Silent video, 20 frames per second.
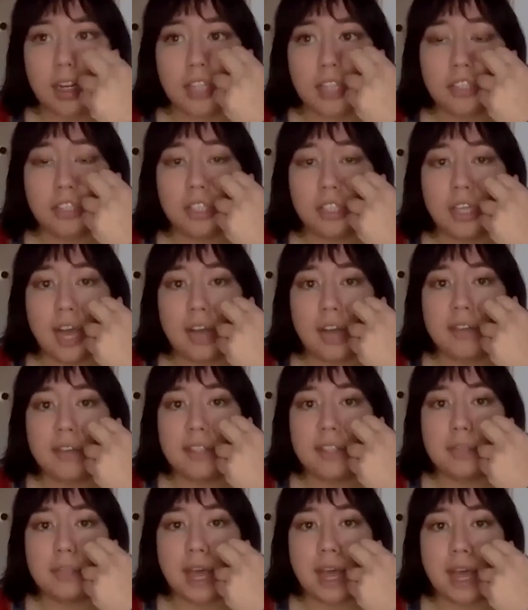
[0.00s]
I should have
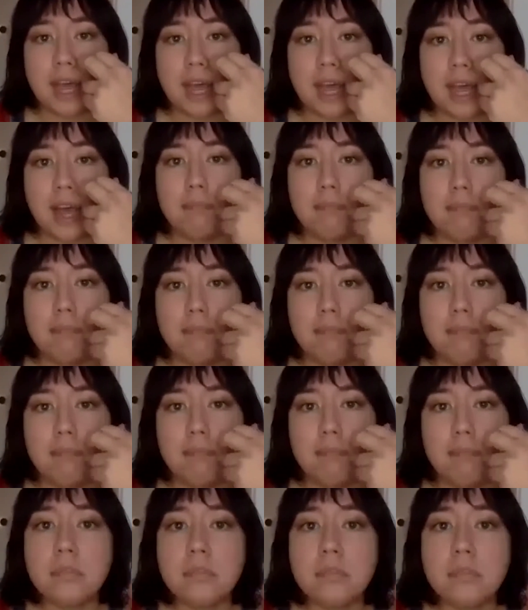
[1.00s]
some time
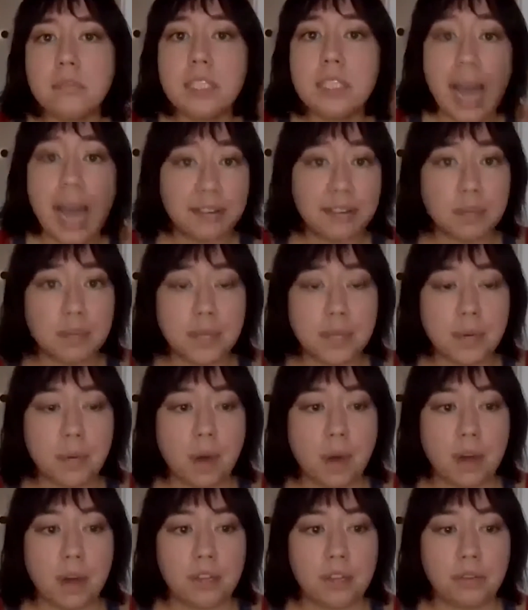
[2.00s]
after I'm
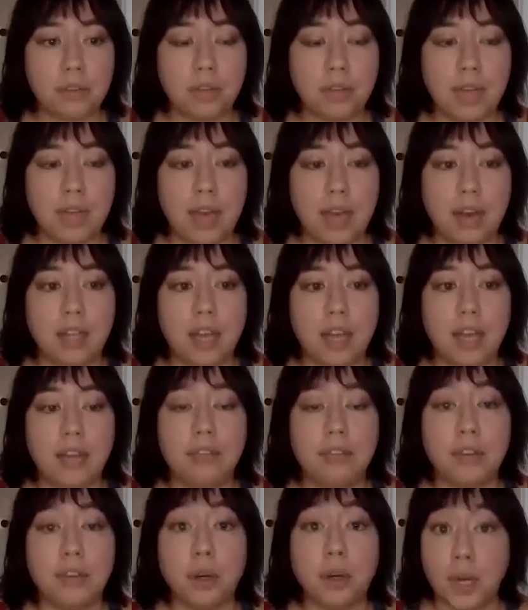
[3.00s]
done walking through the
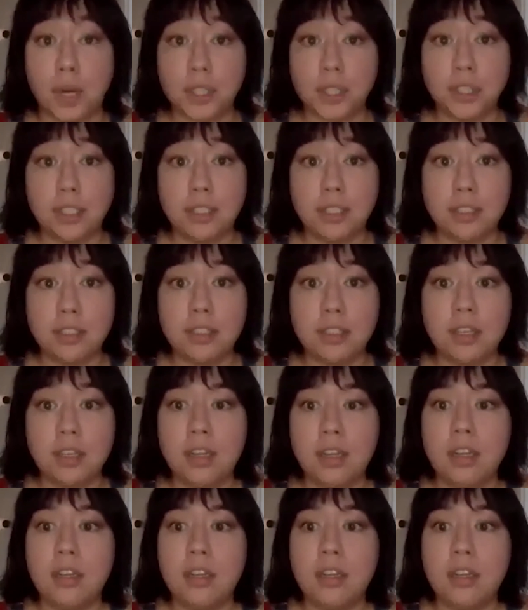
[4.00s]
outline for questions.